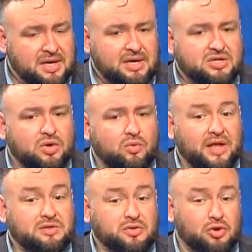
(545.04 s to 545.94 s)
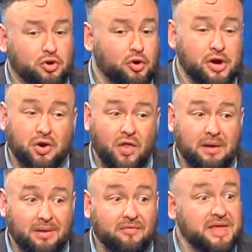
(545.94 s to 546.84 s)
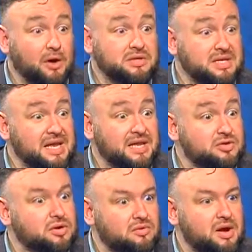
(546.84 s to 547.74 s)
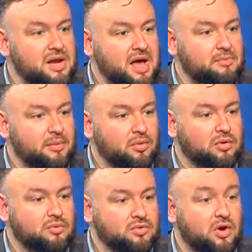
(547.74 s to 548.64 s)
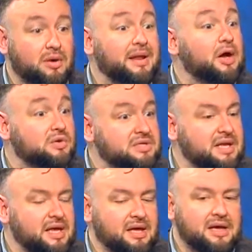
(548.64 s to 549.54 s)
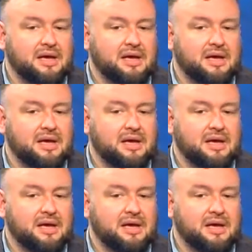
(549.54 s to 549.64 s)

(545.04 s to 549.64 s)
So you're hearing a lot about the Elk City district right now. People are talking about Elk City.